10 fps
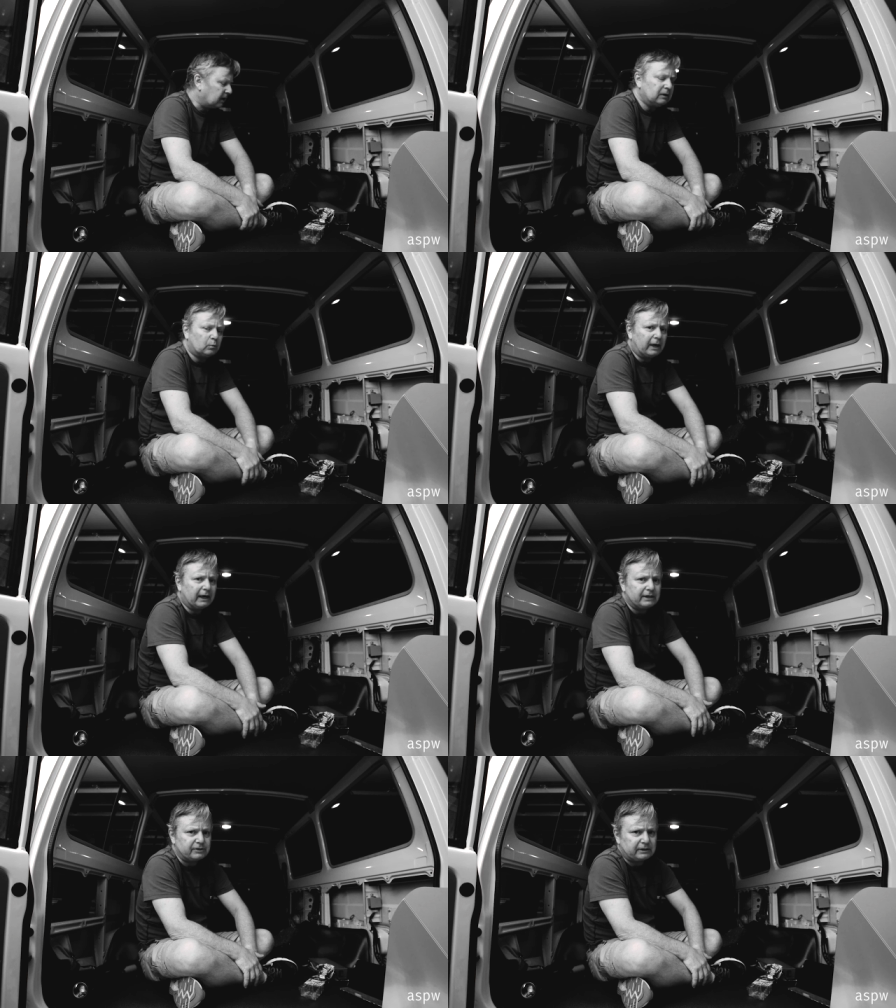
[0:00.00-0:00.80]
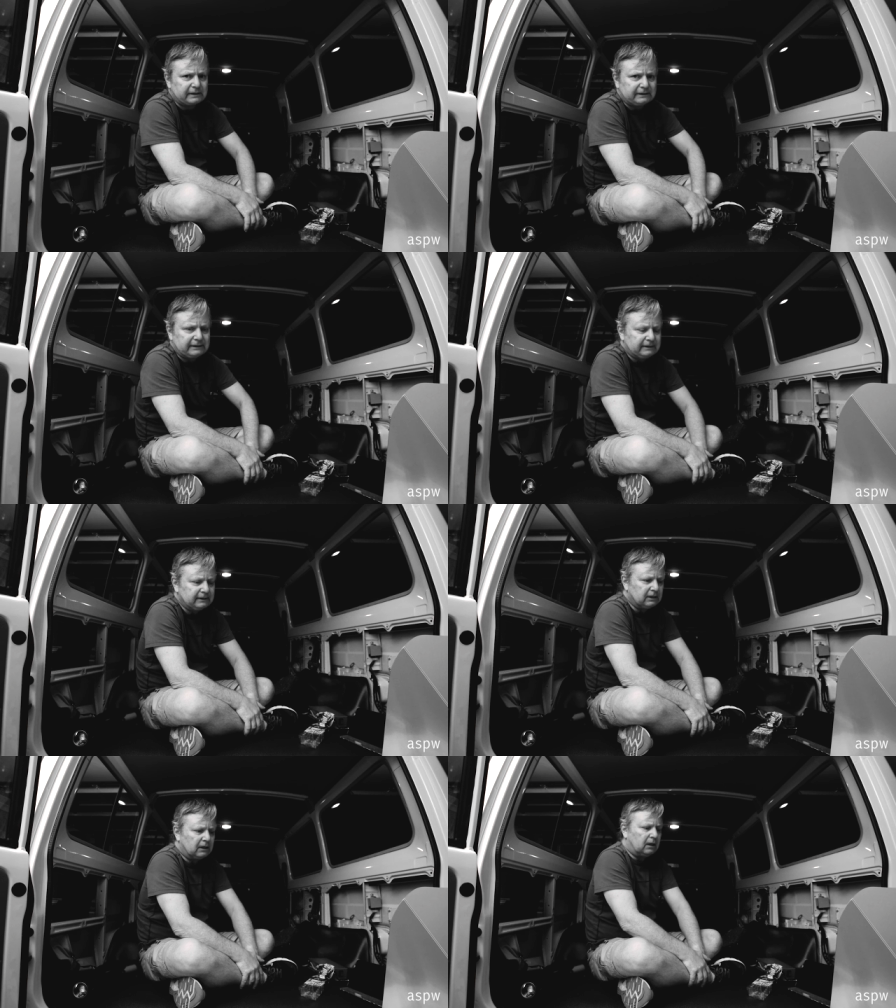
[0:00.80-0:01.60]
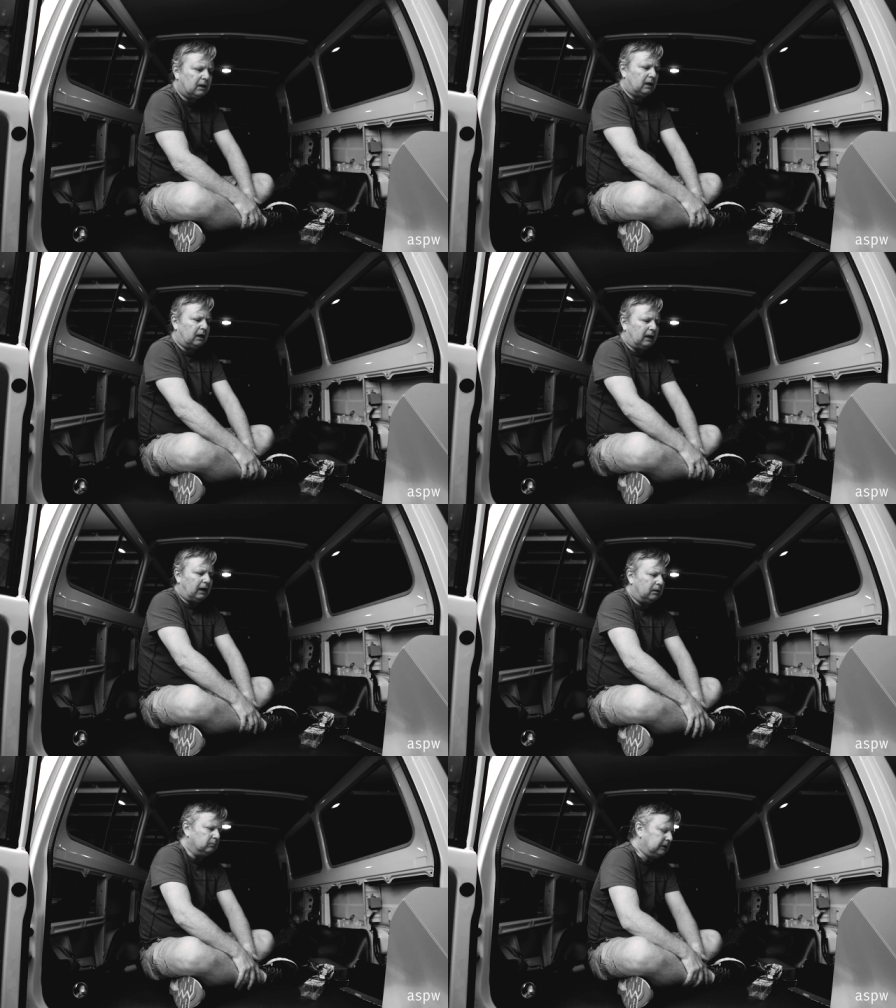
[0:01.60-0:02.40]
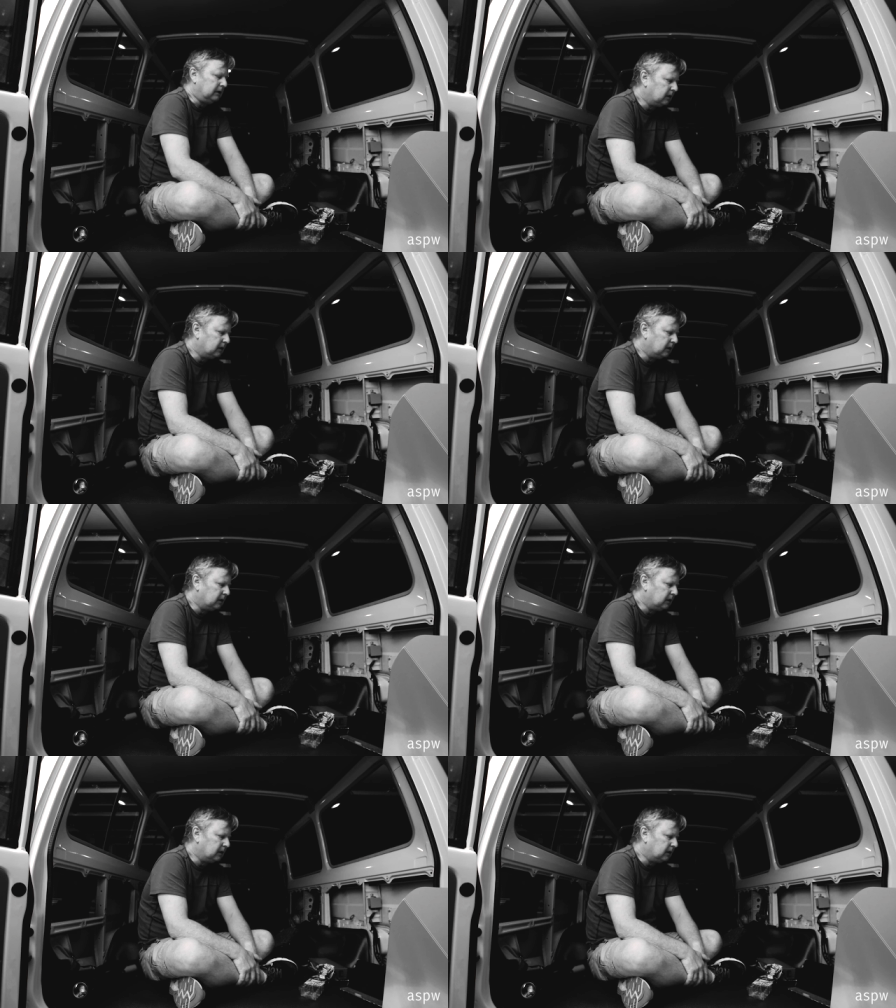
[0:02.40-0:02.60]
and why I do it. Um,